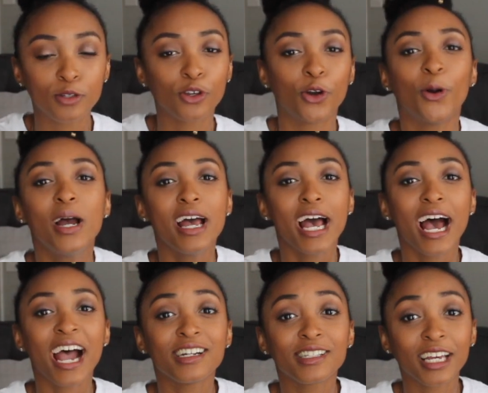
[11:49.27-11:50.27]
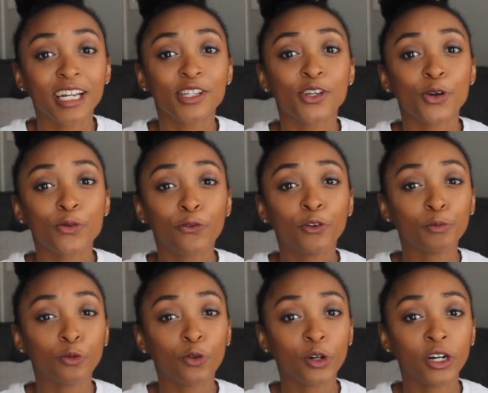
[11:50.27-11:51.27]
So I decided to go for
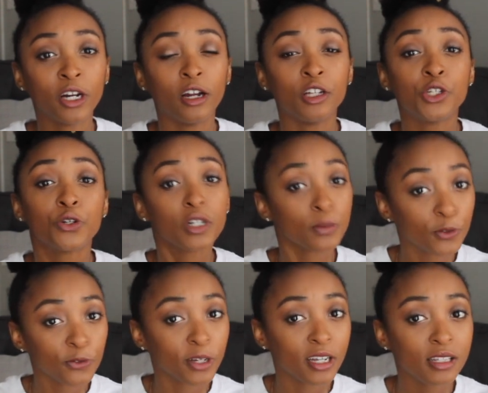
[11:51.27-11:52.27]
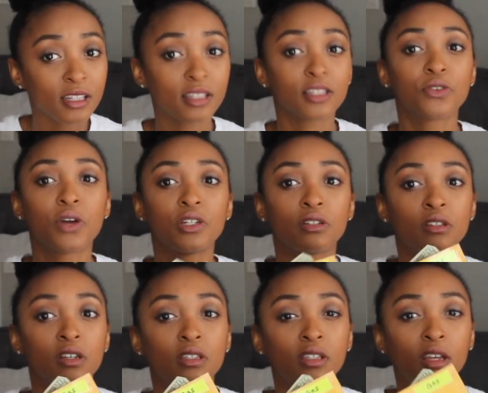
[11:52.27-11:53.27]
more durable ones, so I
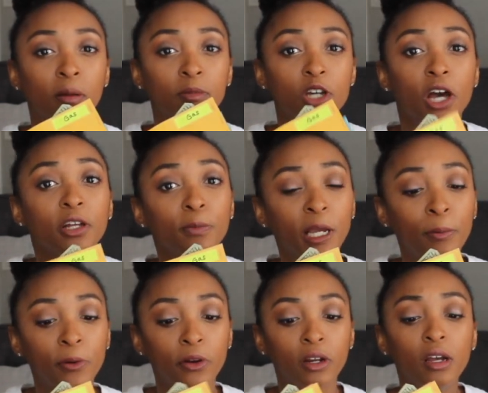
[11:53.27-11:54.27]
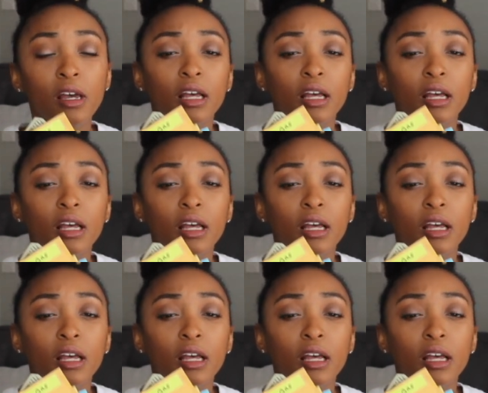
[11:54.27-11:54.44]
just took some color paper,